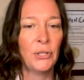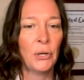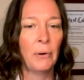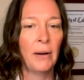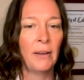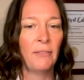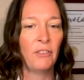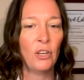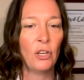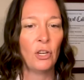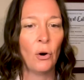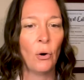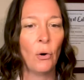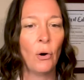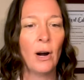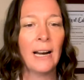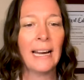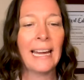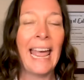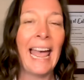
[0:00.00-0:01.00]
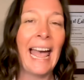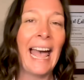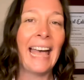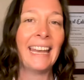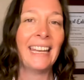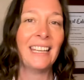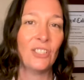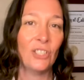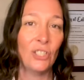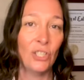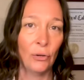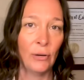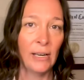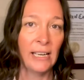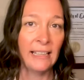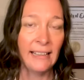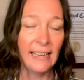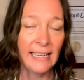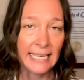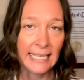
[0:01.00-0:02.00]
So if your cat is
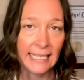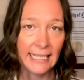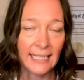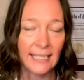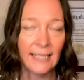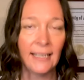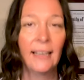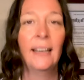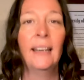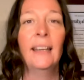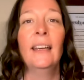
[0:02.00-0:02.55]
doing this,